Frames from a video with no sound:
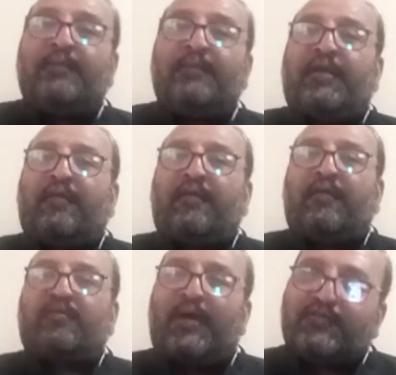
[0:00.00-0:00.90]
for LIS
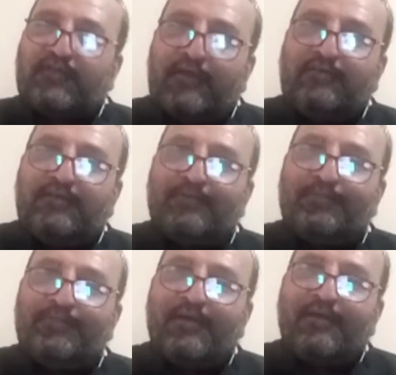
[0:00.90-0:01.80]
education.
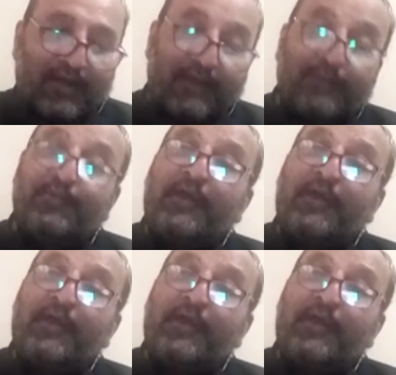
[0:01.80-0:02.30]
At this